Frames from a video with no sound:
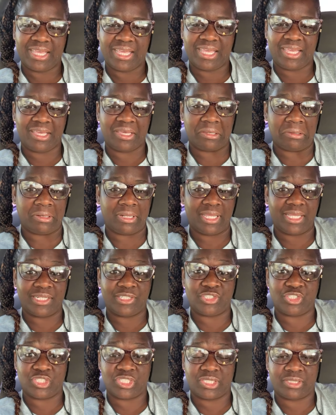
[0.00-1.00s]
And it
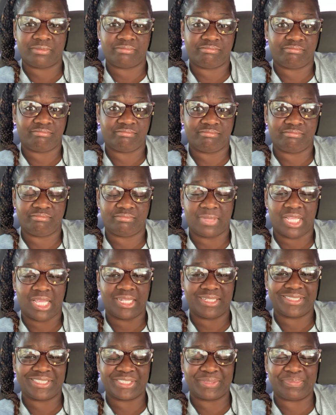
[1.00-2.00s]

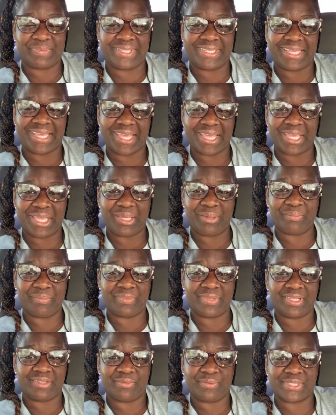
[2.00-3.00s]

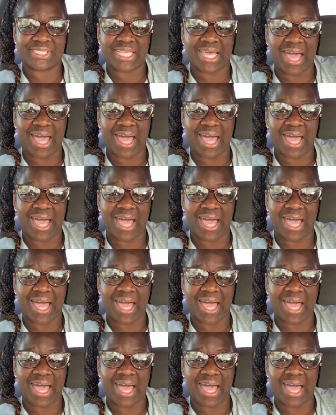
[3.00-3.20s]
was